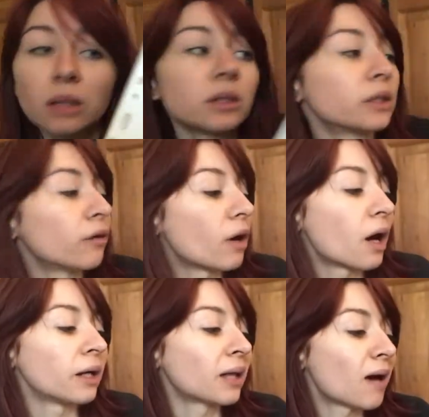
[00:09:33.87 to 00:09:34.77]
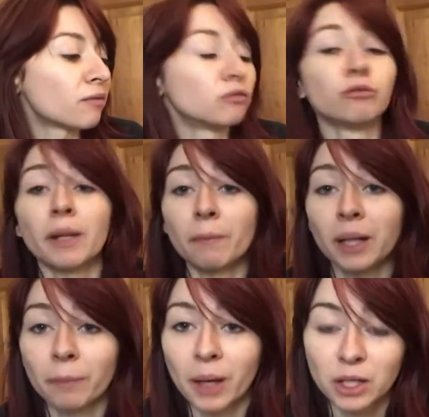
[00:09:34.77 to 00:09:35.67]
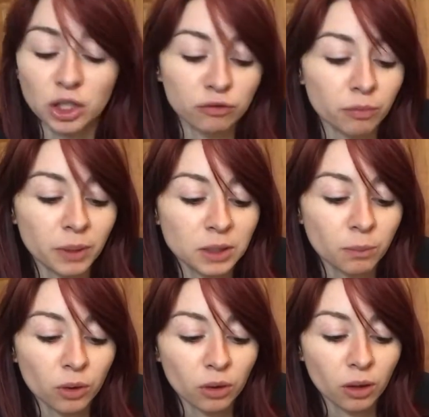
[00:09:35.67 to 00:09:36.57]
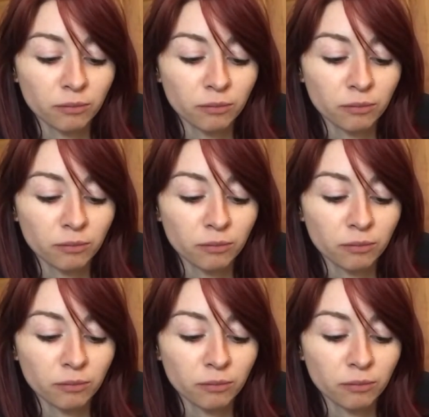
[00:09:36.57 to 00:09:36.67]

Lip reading: So I haven't read many pages from this book.